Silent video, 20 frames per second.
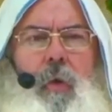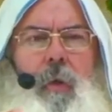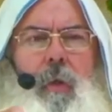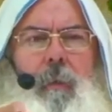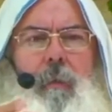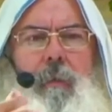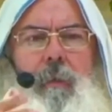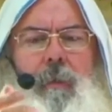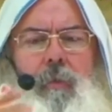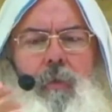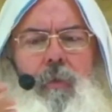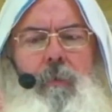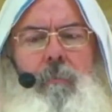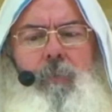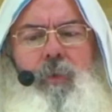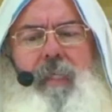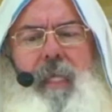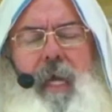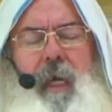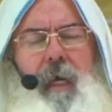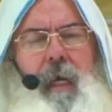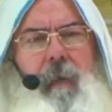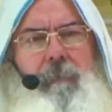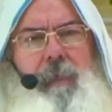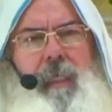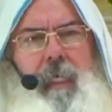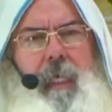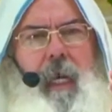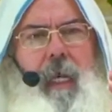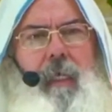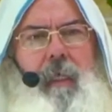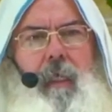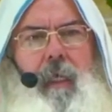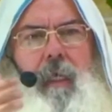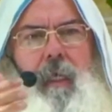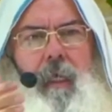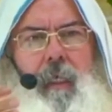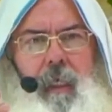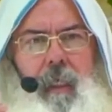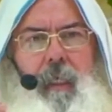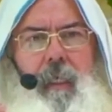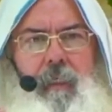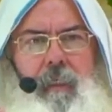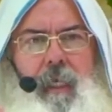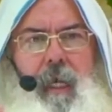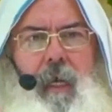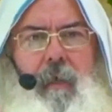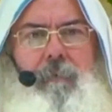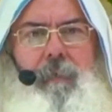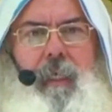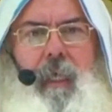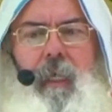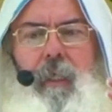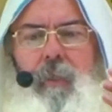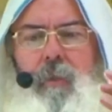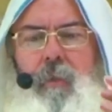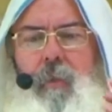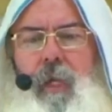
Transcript: They don't get unclean during the Shabbat.